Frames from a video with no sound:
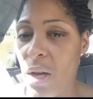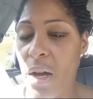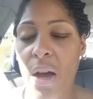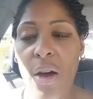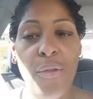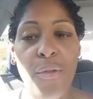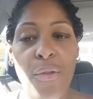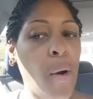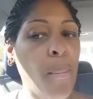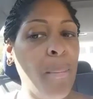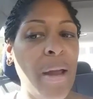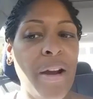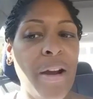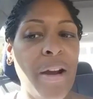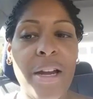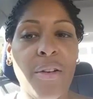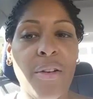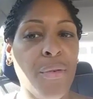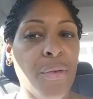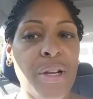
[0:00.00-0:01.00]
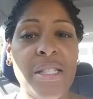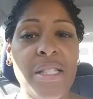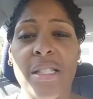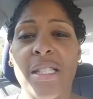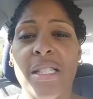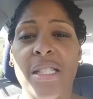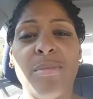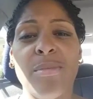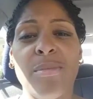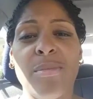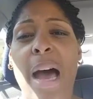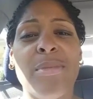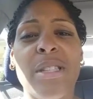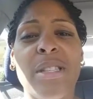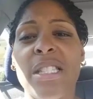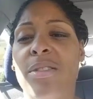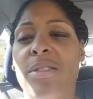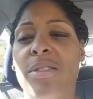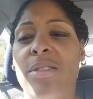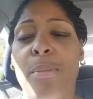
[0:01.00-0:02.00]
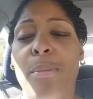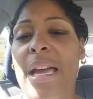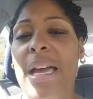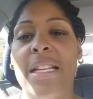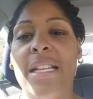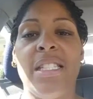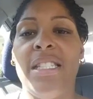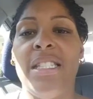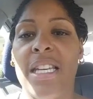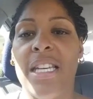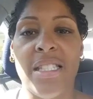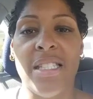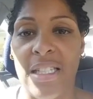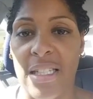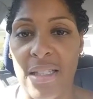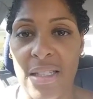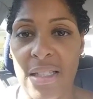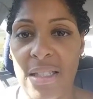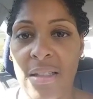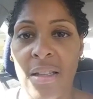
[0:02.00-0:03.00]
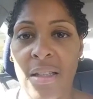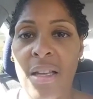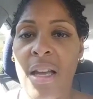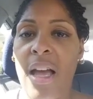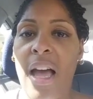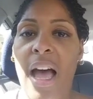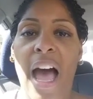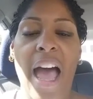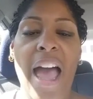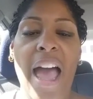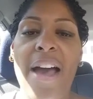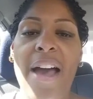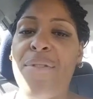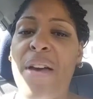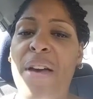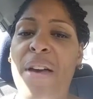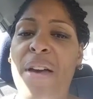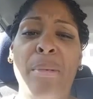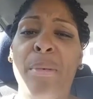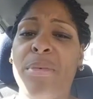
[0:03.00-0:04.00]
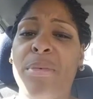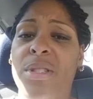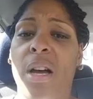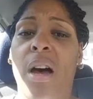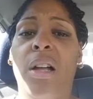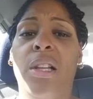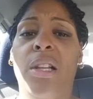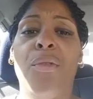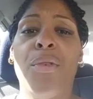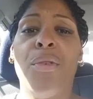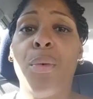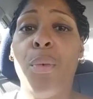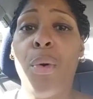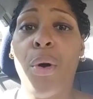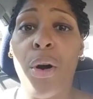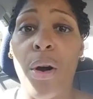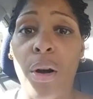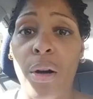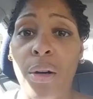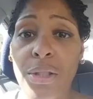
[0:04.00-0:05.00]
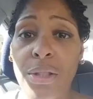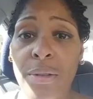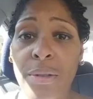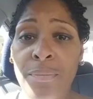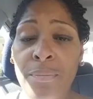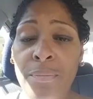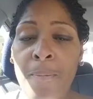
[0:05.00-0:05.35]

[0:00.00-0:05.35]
For a myriad of reasons. Sometimes for me, it's distance. I have family members all over the world.